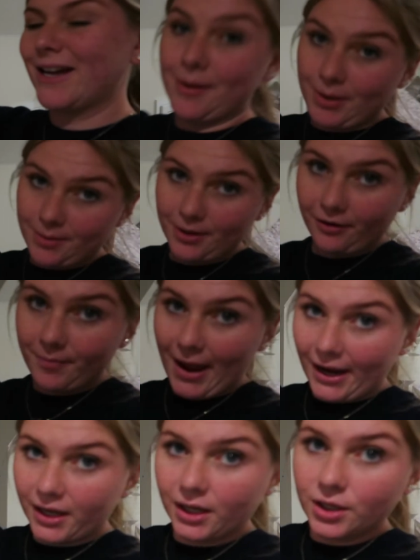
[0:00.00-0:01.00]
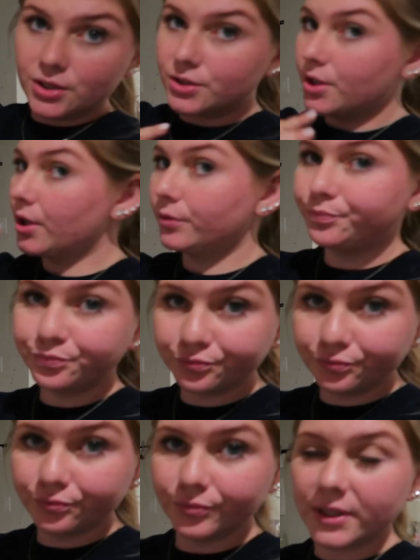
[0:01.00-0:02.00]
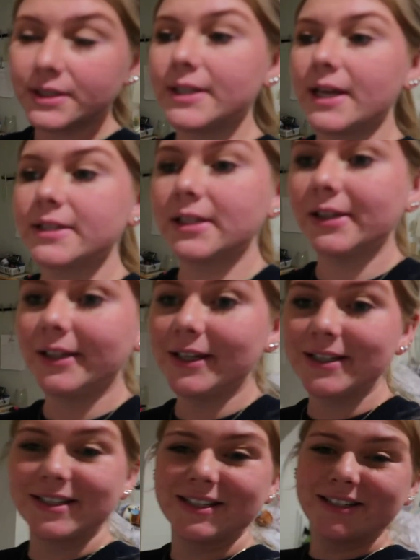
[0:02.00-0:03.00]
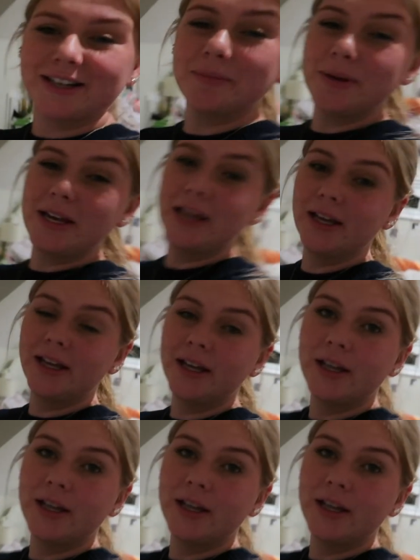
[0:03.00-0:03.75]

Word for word: I'm in the middle of packing. So this is as clean as it's gonna be